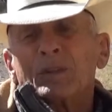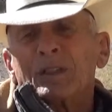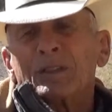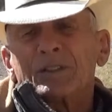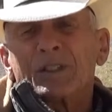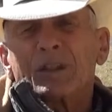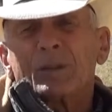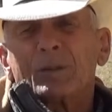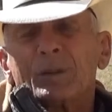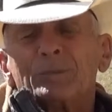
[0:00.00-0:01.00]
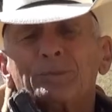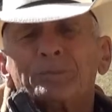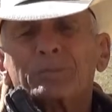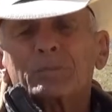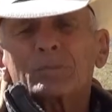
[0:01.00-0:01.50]
is another one,
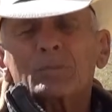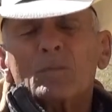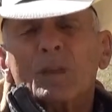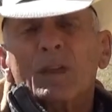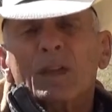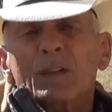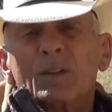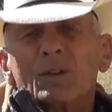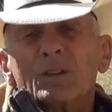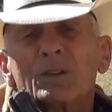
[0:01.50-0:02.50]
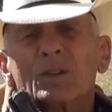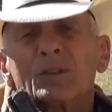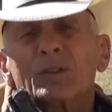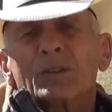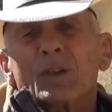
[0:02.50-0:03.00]
and of course
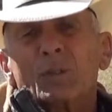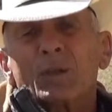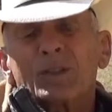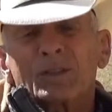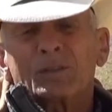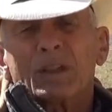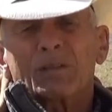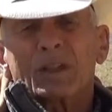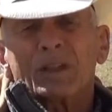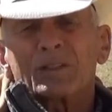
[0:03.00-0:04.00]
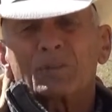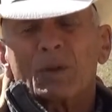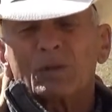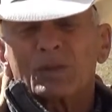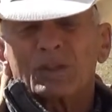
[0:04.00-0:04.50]
Junior Gomez, and we have a lot of
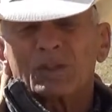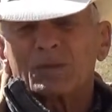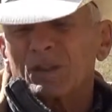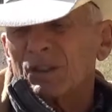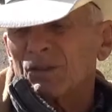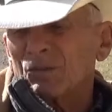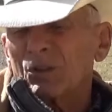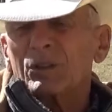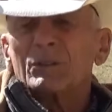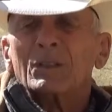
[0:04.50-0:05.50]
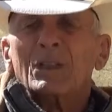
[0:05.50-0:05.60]
Somozas in rodeo.